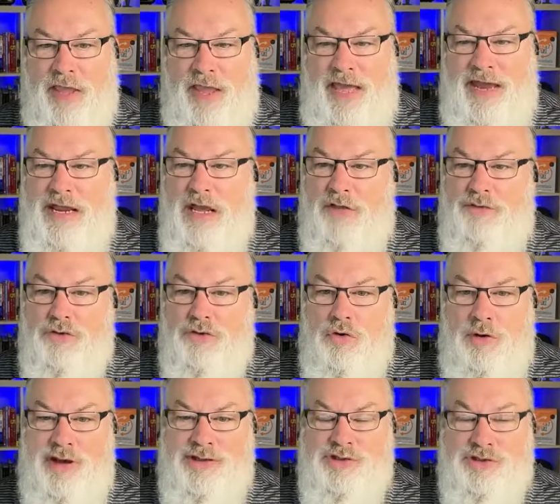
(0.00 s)
Any other
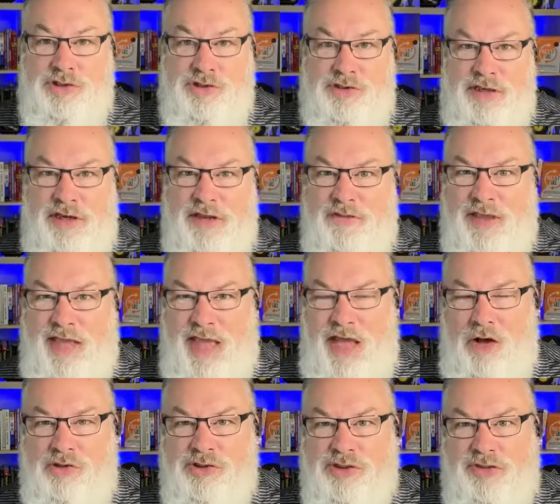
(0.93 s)
questions? Anything
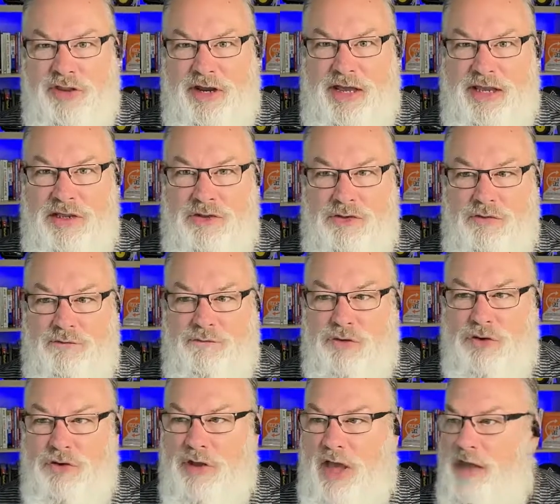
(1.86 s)
else that I can do
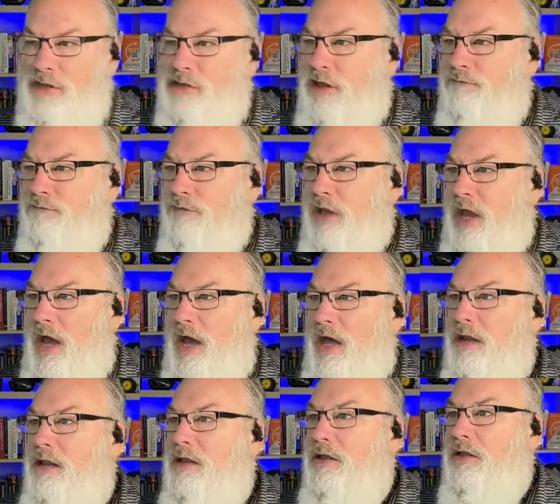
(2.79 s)
for you guys? I've
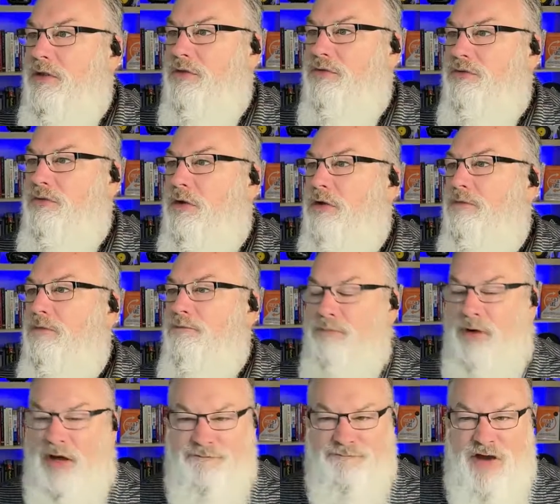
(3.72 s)
got
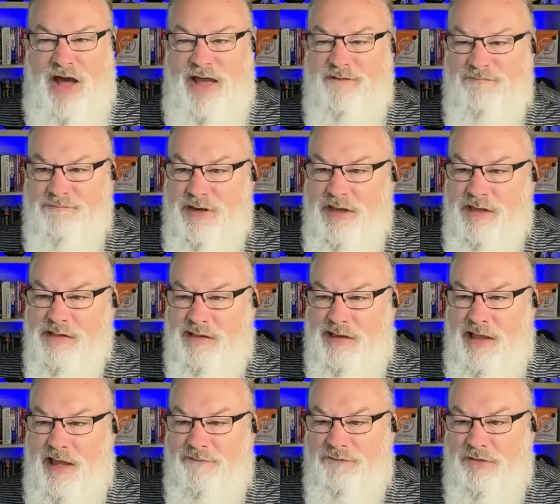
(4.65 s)
about 5 minutes
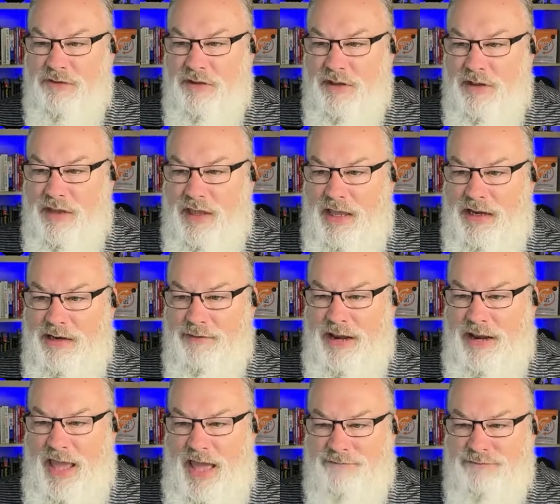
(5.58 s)
left.
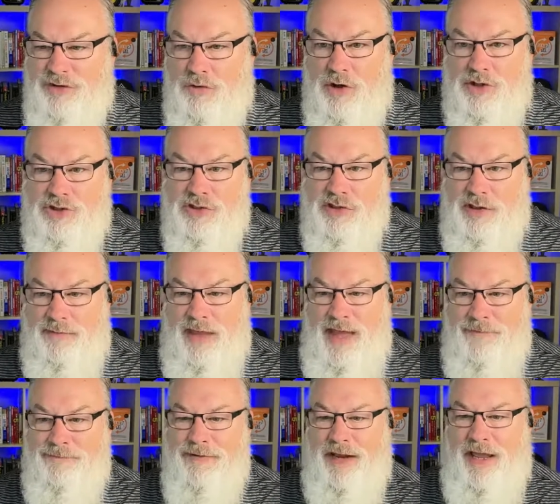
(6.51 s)
Anybody have any questions? I'm
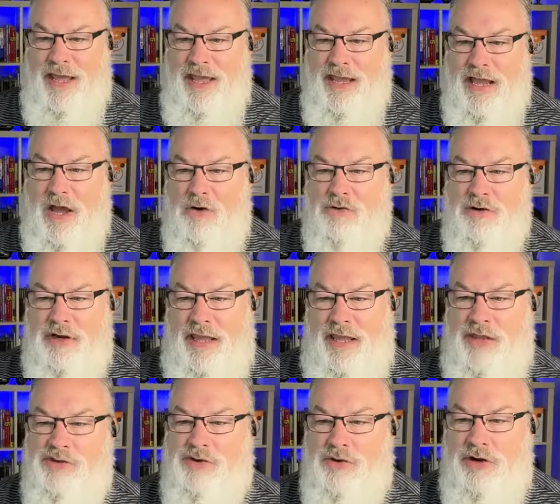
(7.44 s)
happy to hang out and
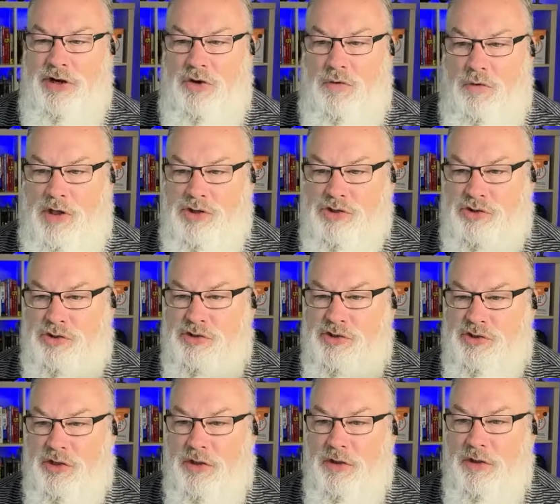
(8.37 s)
answer any
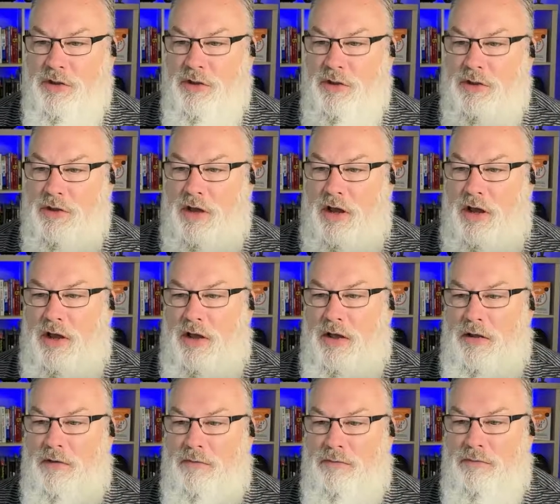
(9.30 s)
questions.
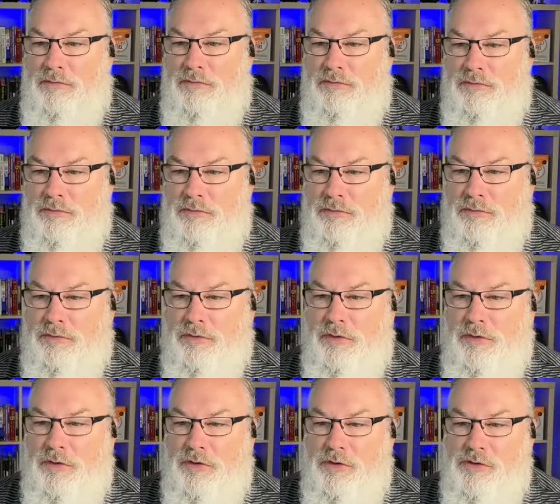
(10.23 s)

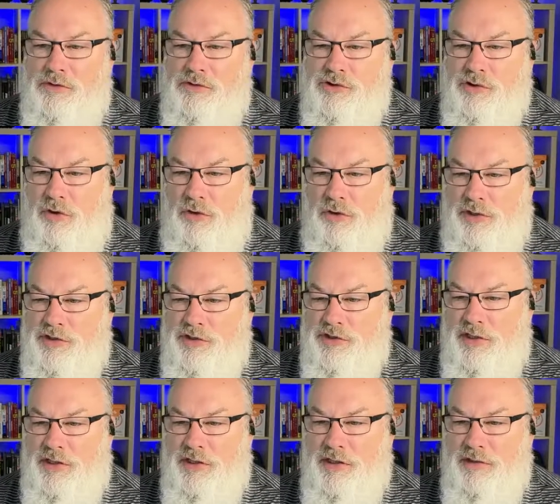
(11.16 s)
So
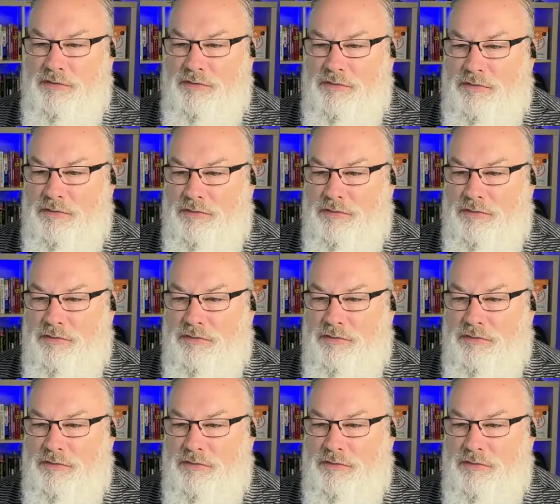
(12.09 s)
let's see.